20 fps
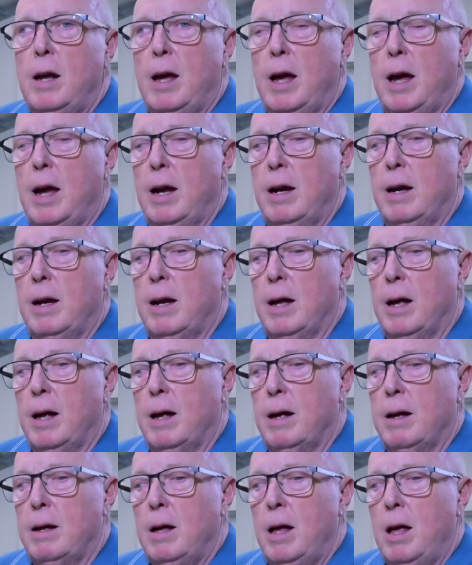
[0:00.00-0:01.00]
And
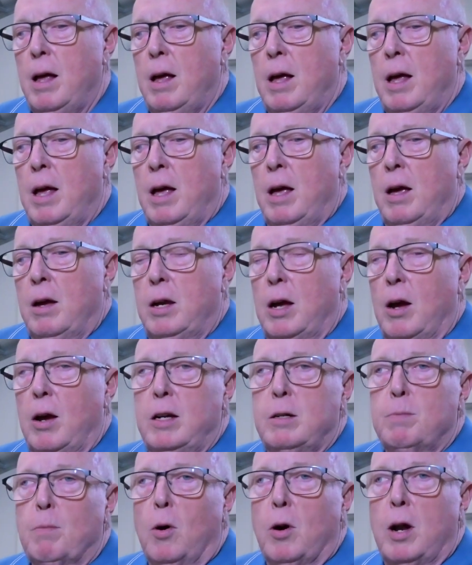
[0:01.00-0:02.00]

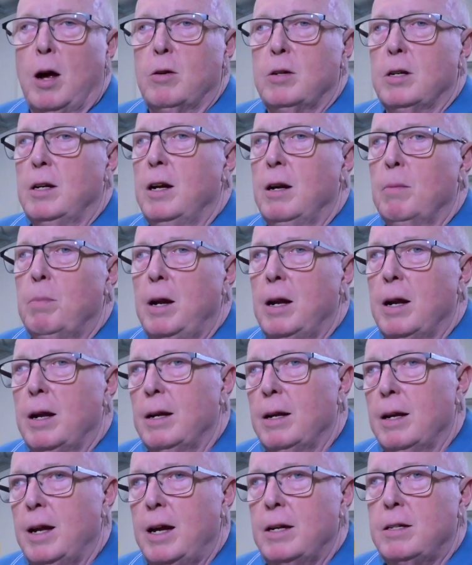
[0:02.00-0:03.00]
his motto is a little bit
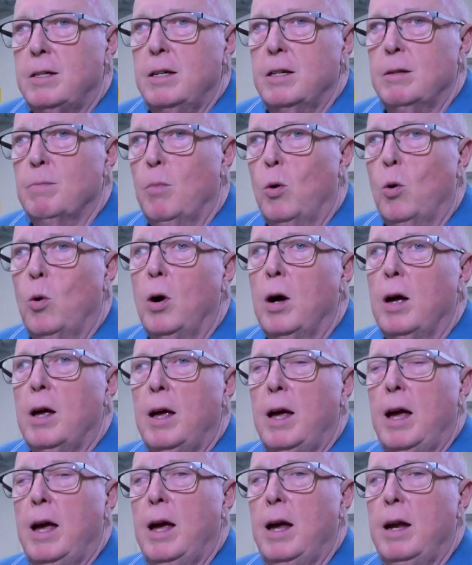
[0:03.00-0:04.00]
less is more,
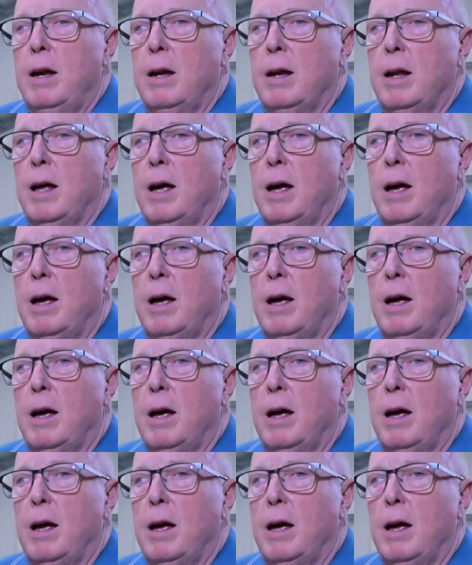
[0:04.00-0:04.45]
and